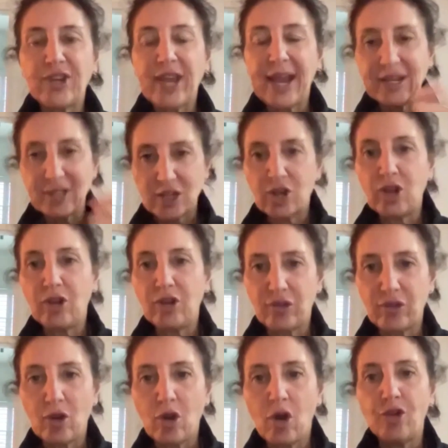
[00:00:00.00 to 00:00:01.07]
executes
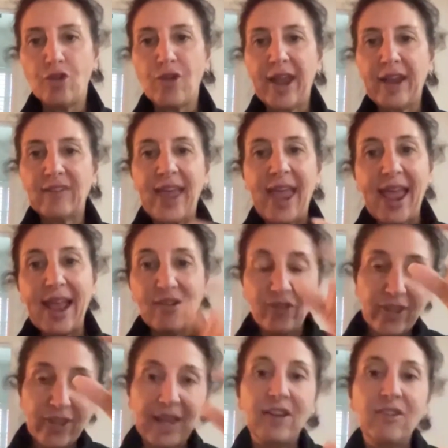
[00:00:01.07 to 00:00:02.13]
the contract as
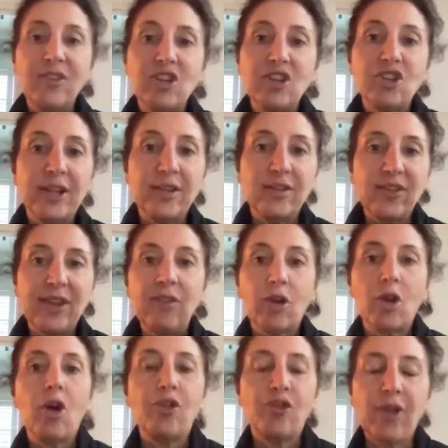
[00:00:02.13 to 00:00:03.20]
the conditions in the
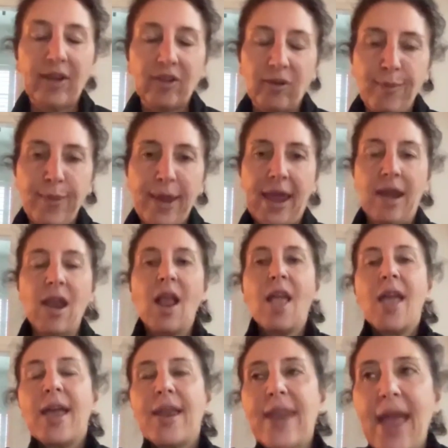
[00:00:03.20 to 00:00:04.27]
contract are met.
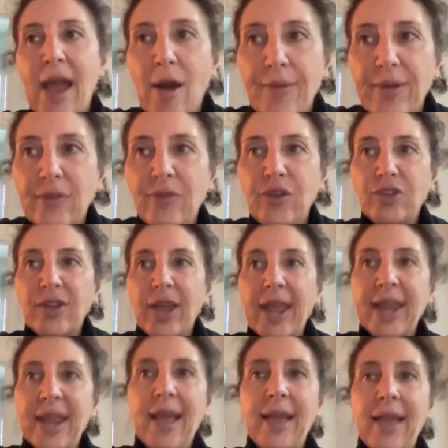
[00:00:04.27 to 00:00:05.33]
Now, if
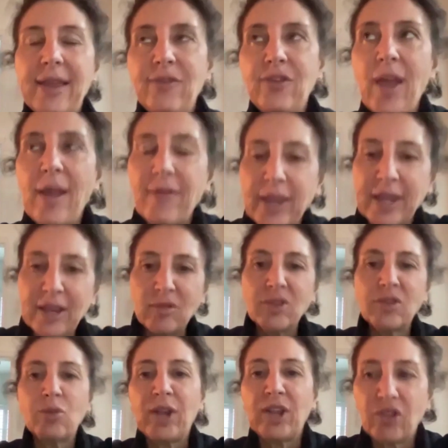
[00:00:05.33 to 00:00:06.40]
you have a kill
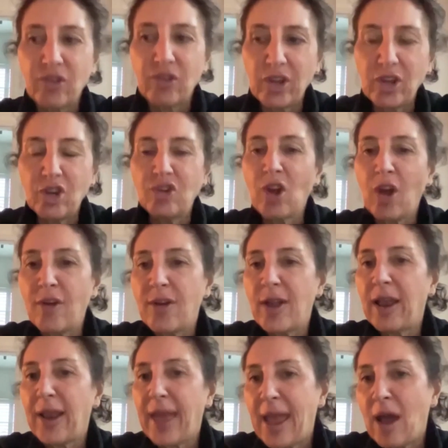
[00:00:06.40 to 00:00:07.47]
switch that you don't
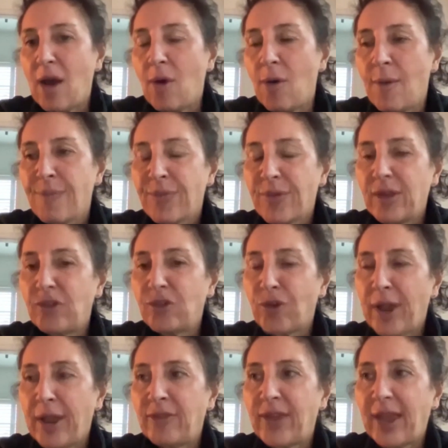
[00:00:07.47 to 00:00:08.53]
allow these
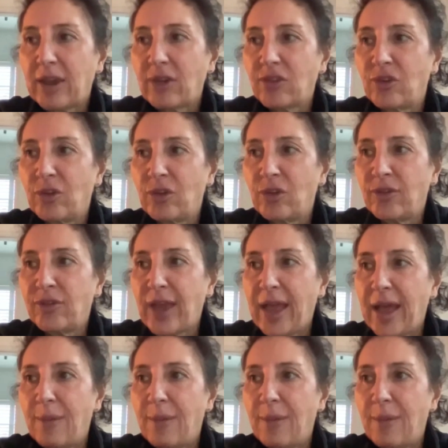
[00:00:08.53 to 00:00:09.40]
transactions